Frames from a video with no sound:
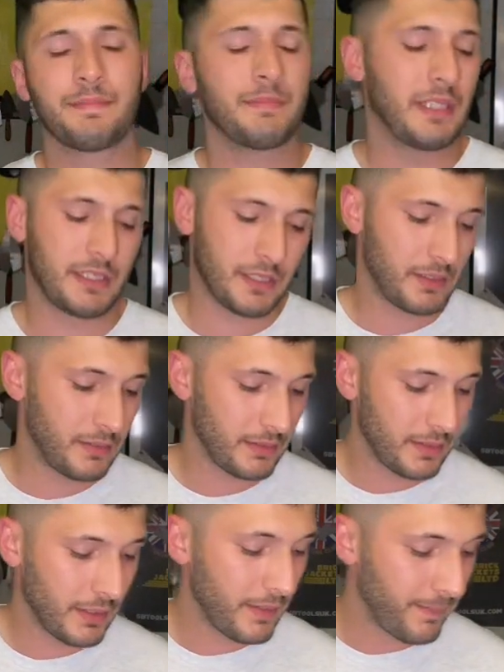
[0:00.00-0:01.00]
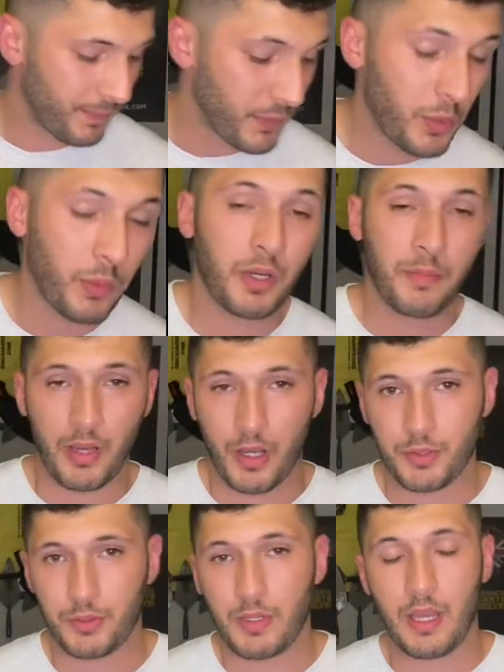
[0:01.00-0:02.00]
Listen, you want the
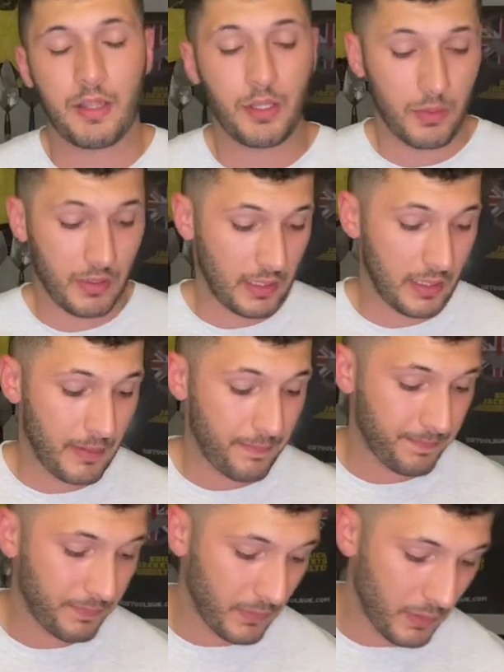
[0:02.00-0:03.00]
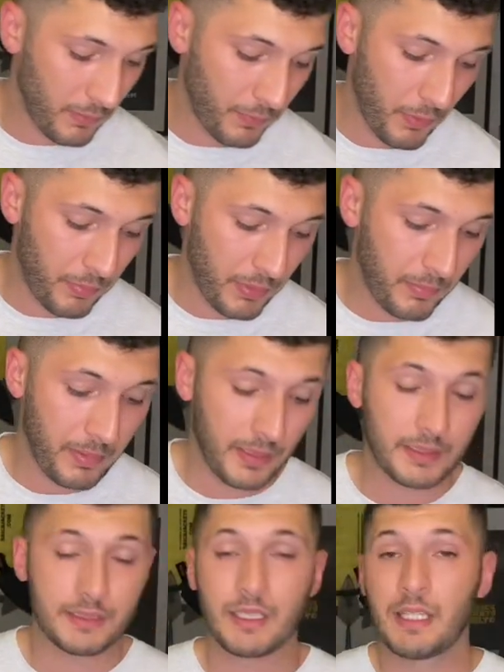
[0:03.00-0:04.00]
Marshall, uh, you want the um, footprint
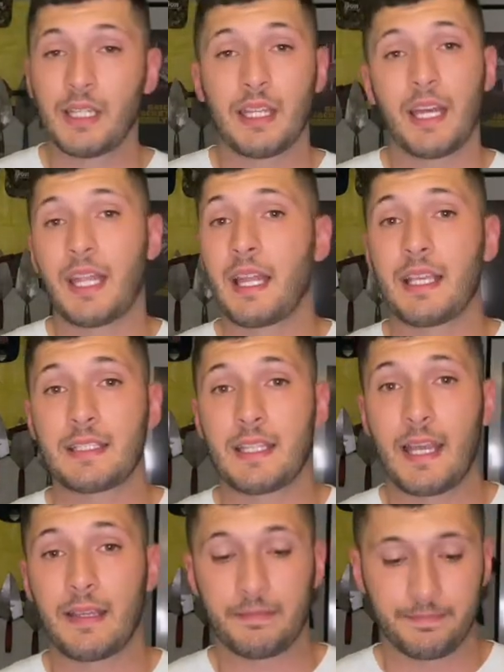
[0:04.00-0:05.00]
pins, and that is that.